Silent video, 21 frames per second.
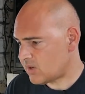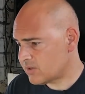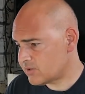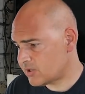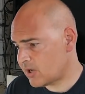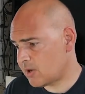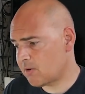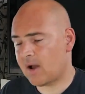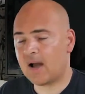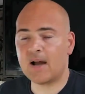
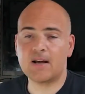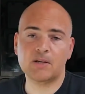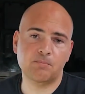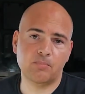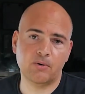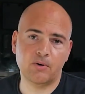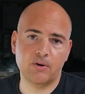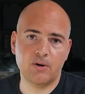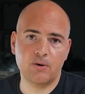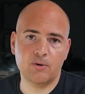So, as
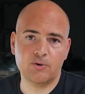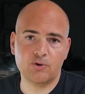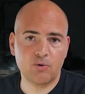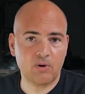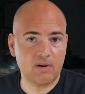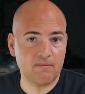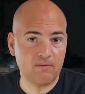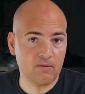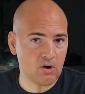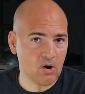per
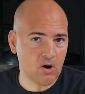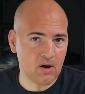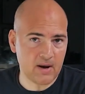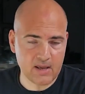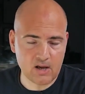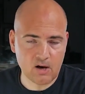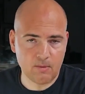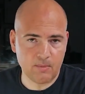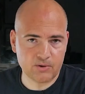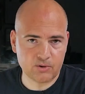usual, if you've got
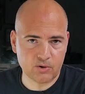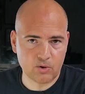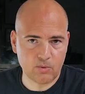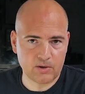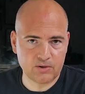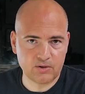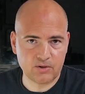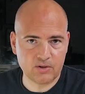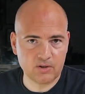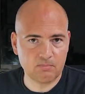any comments or
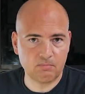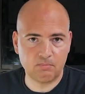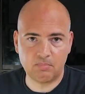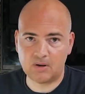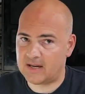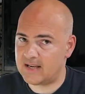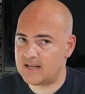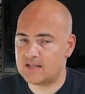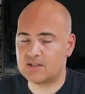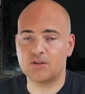questions,
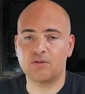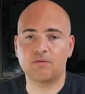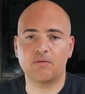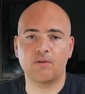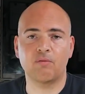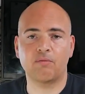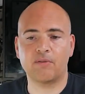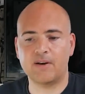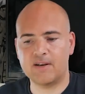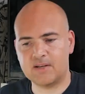please do
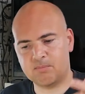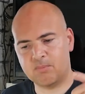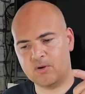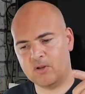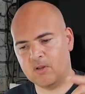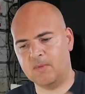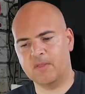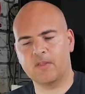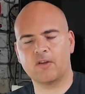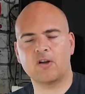feel free to
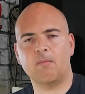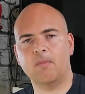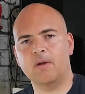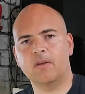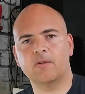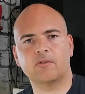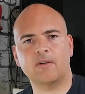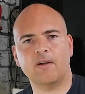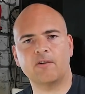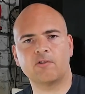put them in the
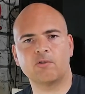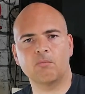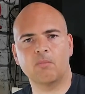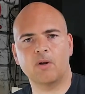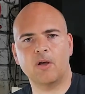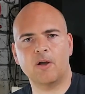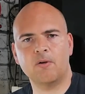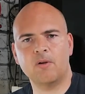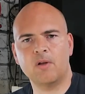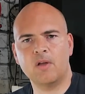comments section
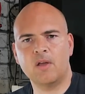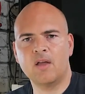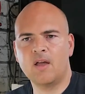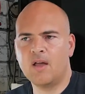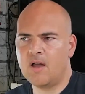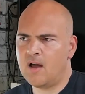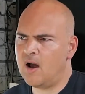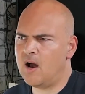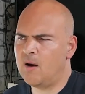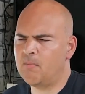below.
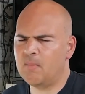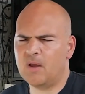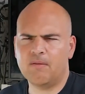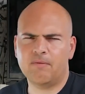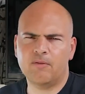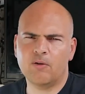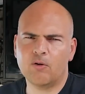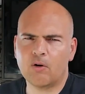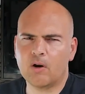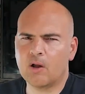Um,
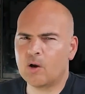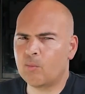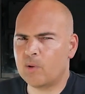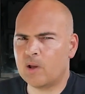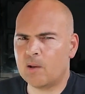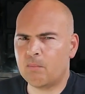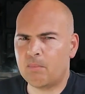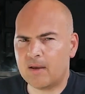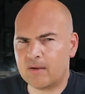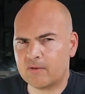if you're a little
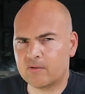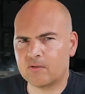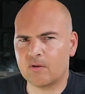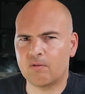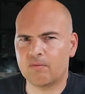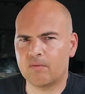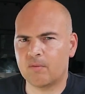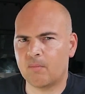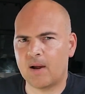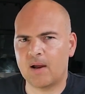bit pissed
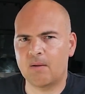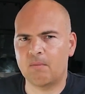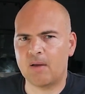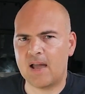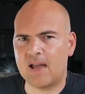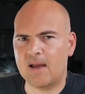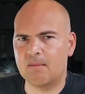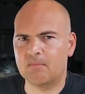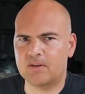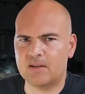off about
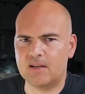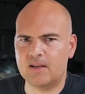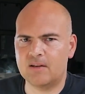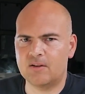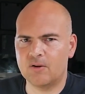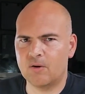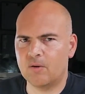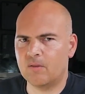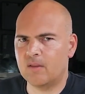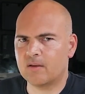
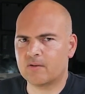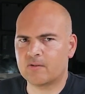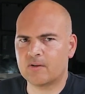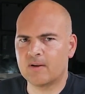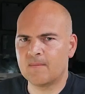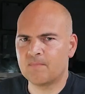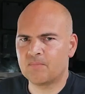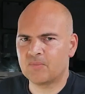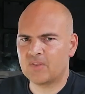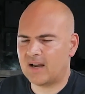AMD doing
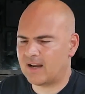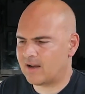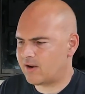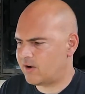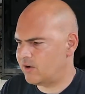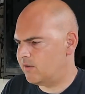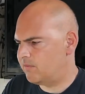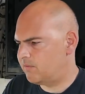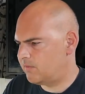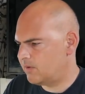this and
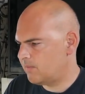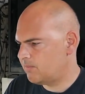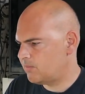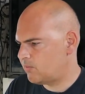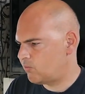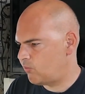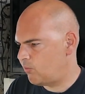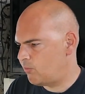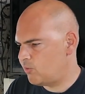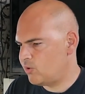kind of
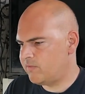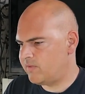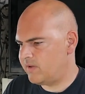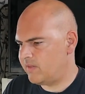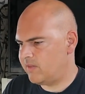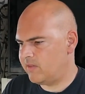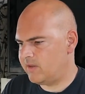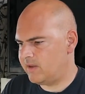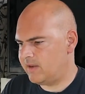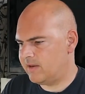
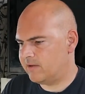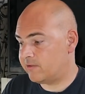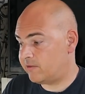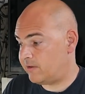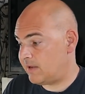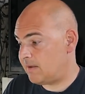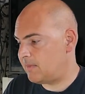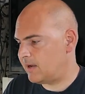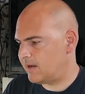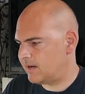removing the
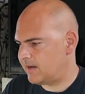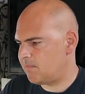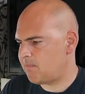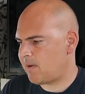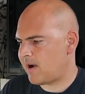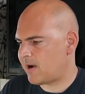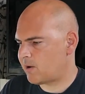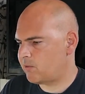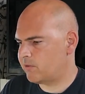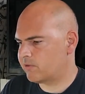seemingly
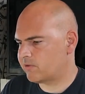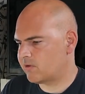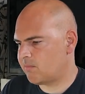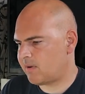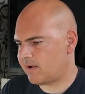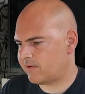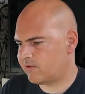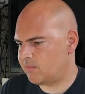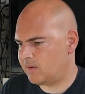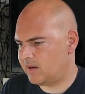backwards
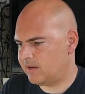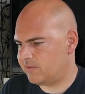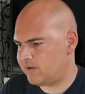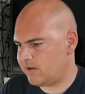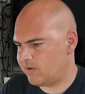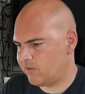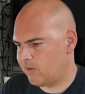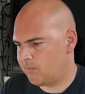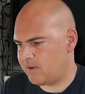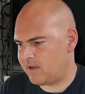
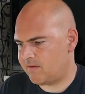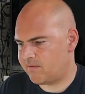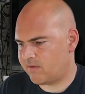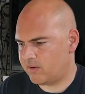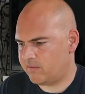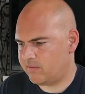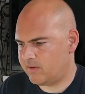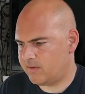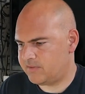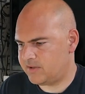compatibility on the
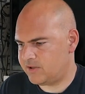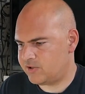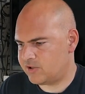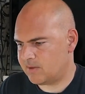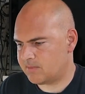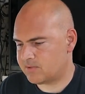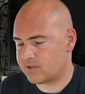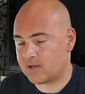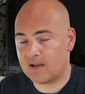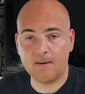B550
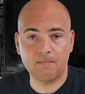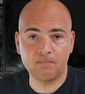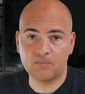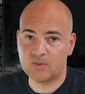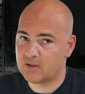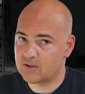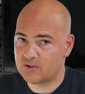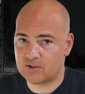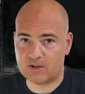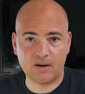chipset,
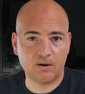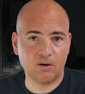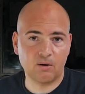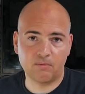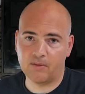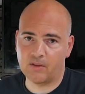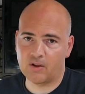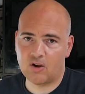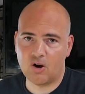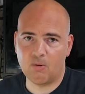sound
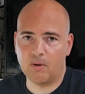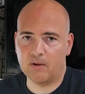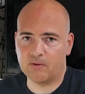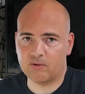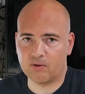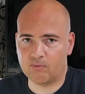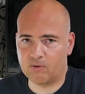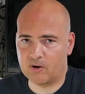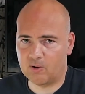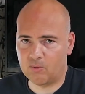off in the
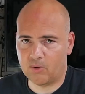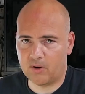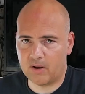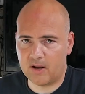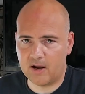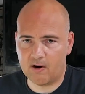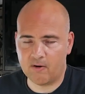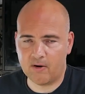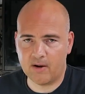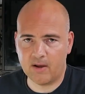comments. I really want
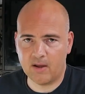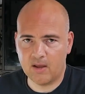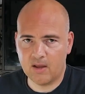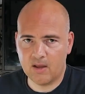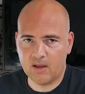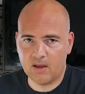to hear it.